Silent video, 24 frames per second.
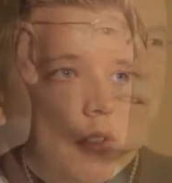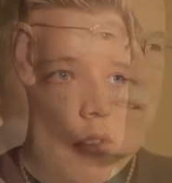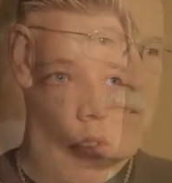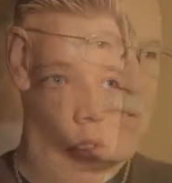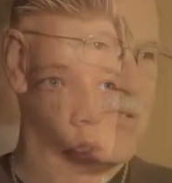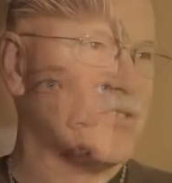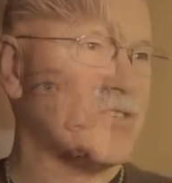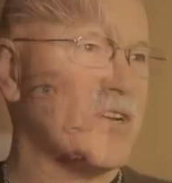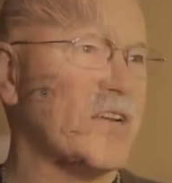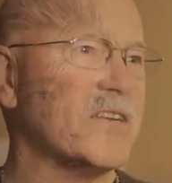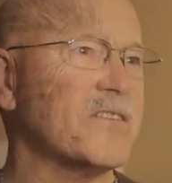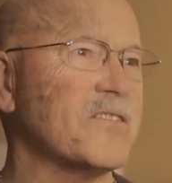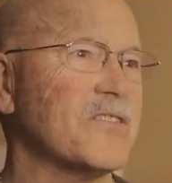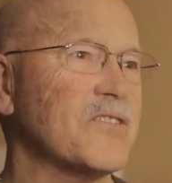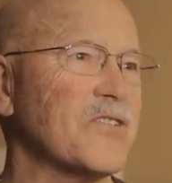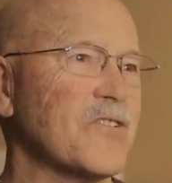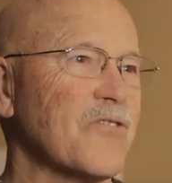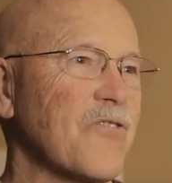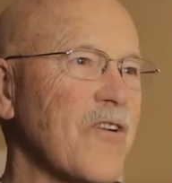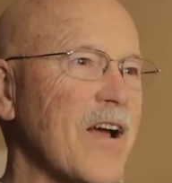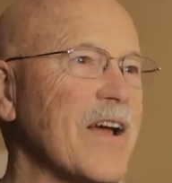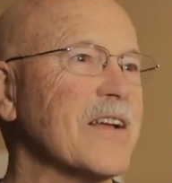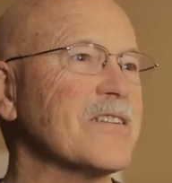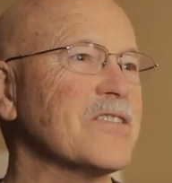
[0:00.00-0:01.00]
Sons and
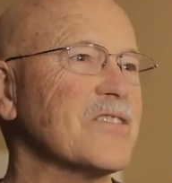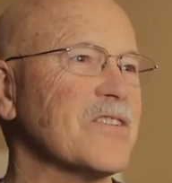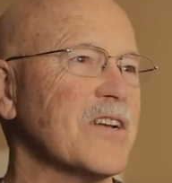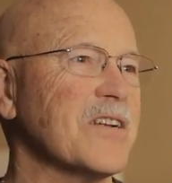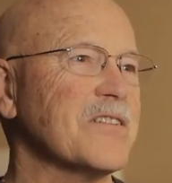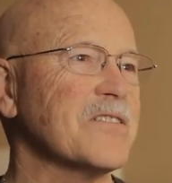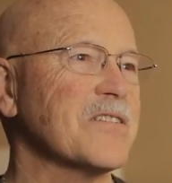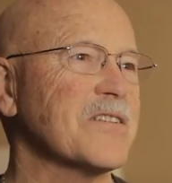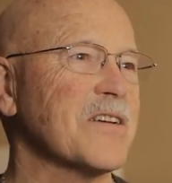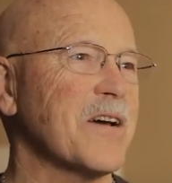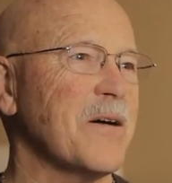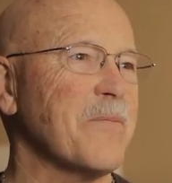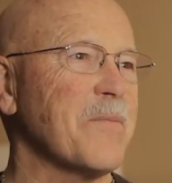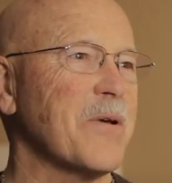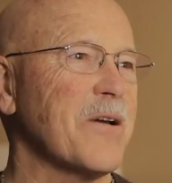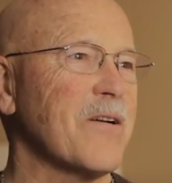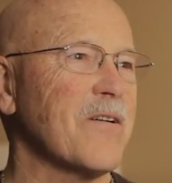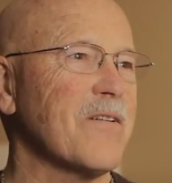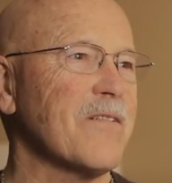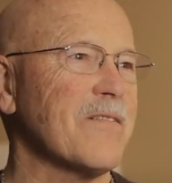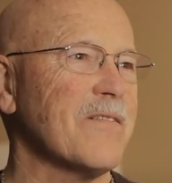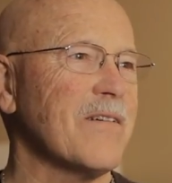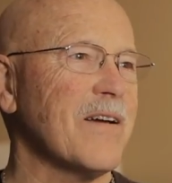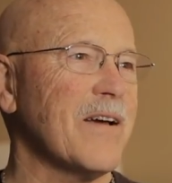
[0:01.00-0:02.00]
grandsons come
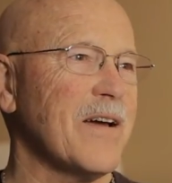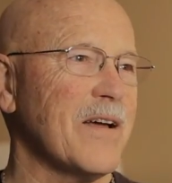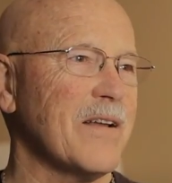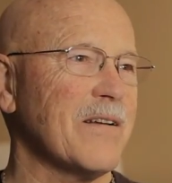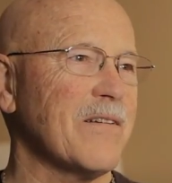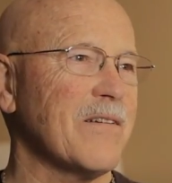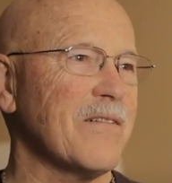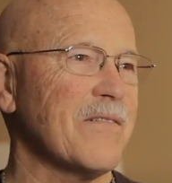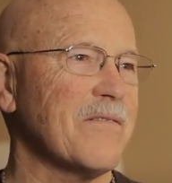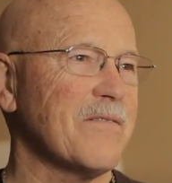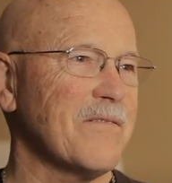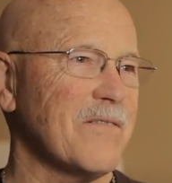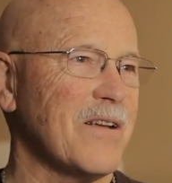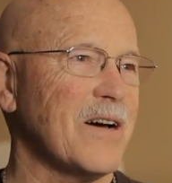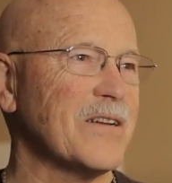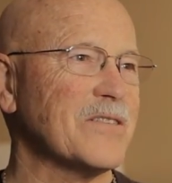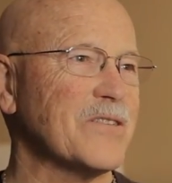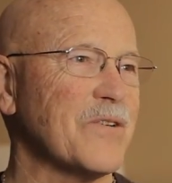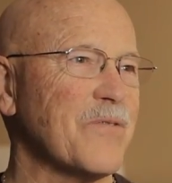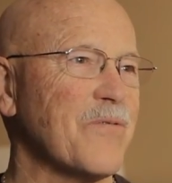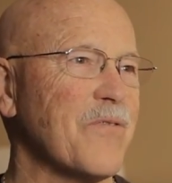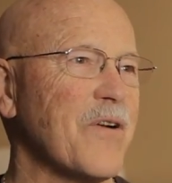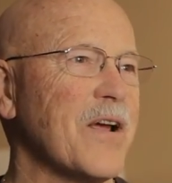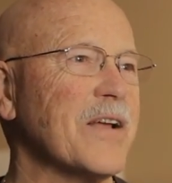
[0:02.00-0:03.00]
here, and lots
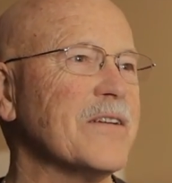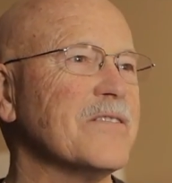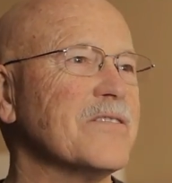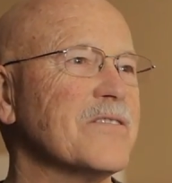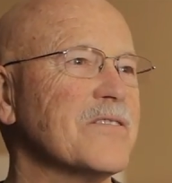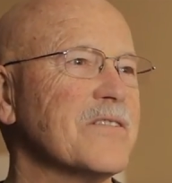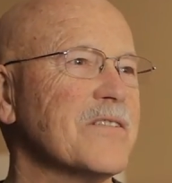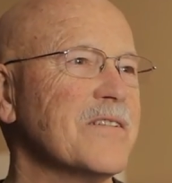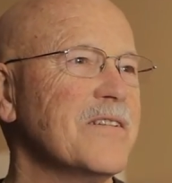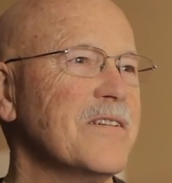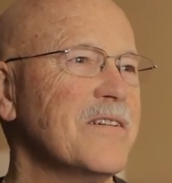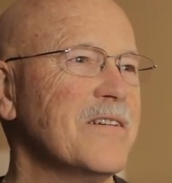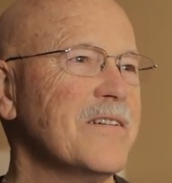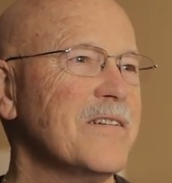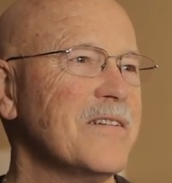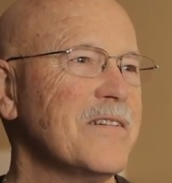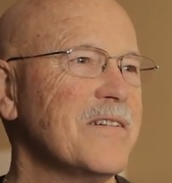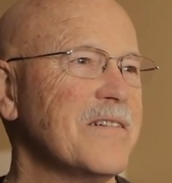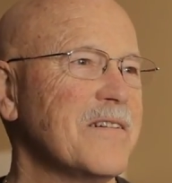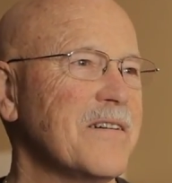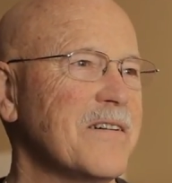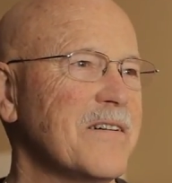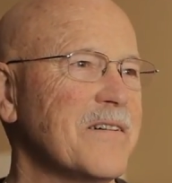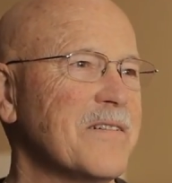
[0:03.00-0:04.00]
of friends
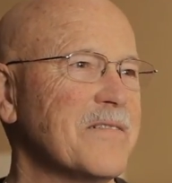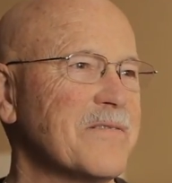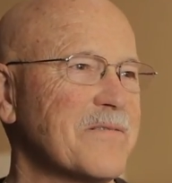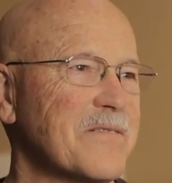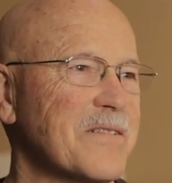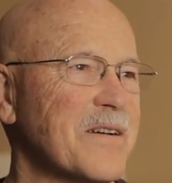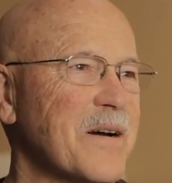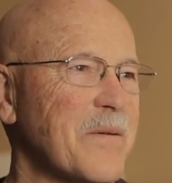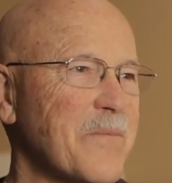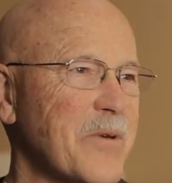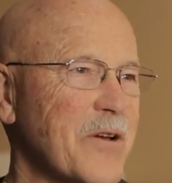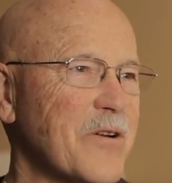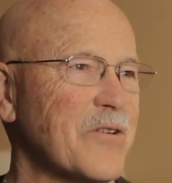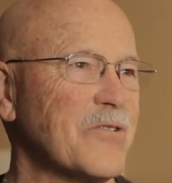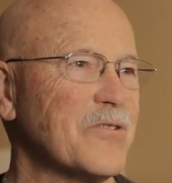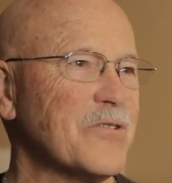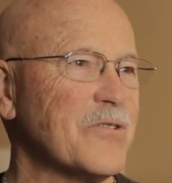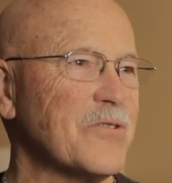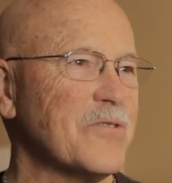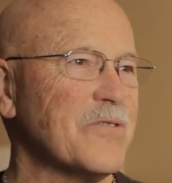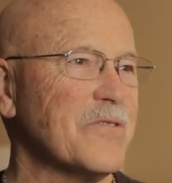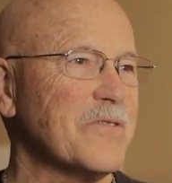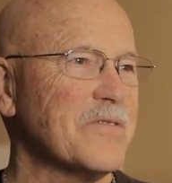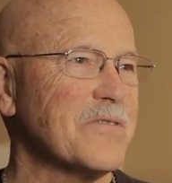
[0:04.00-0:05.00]
come here
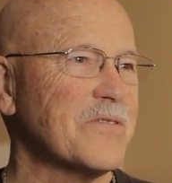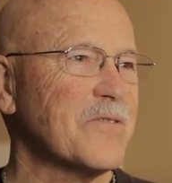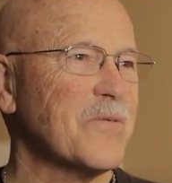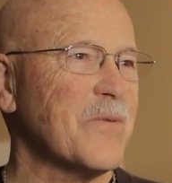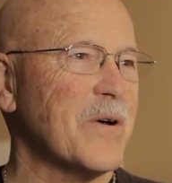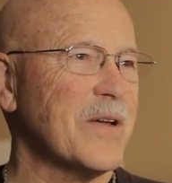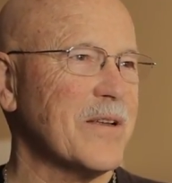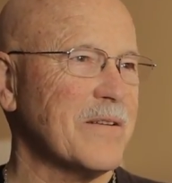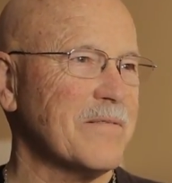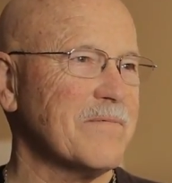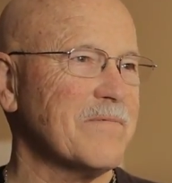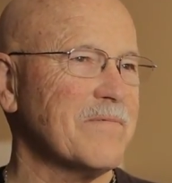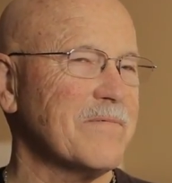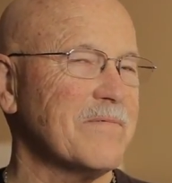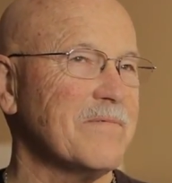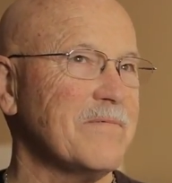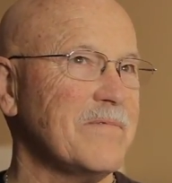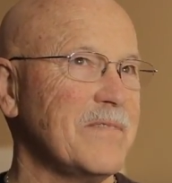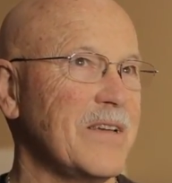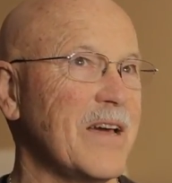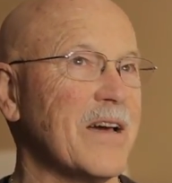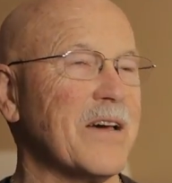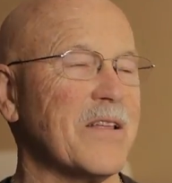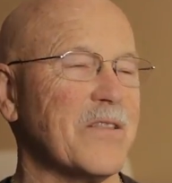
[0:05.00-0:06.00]
too. It's quite,
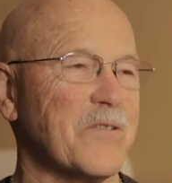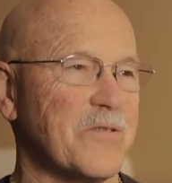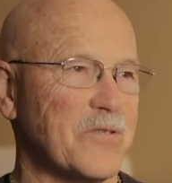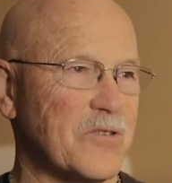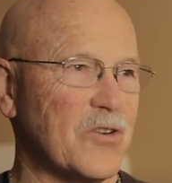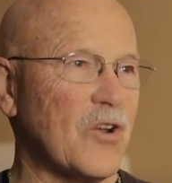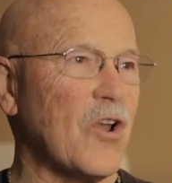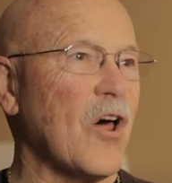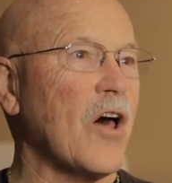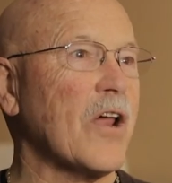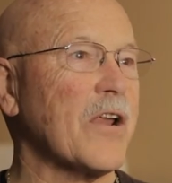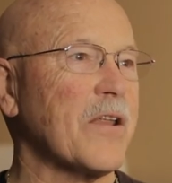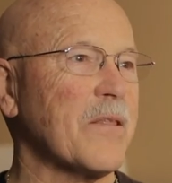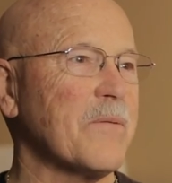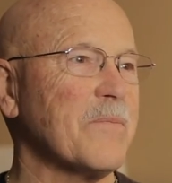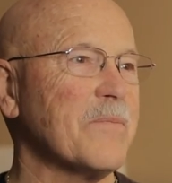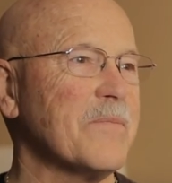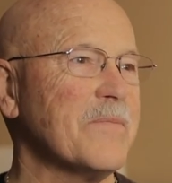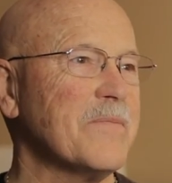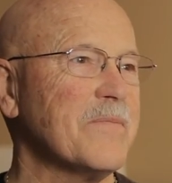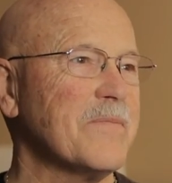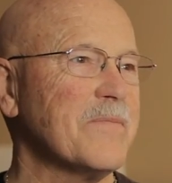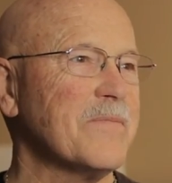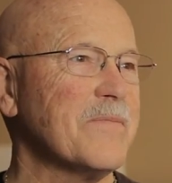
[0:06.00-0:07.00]
yeah, there's a lot of
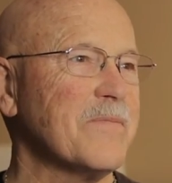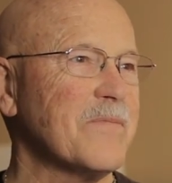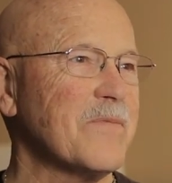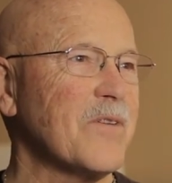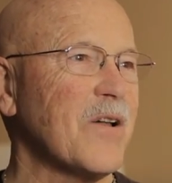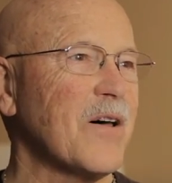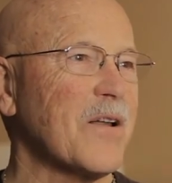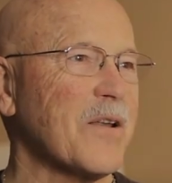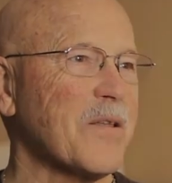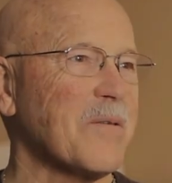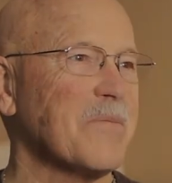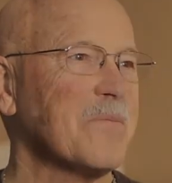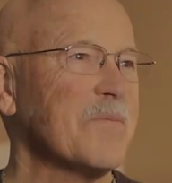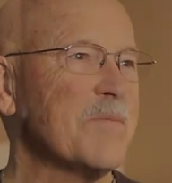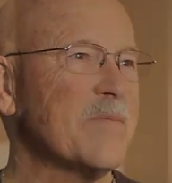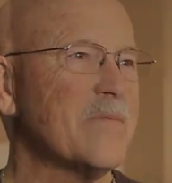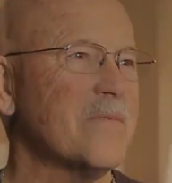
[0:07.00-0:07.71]
them.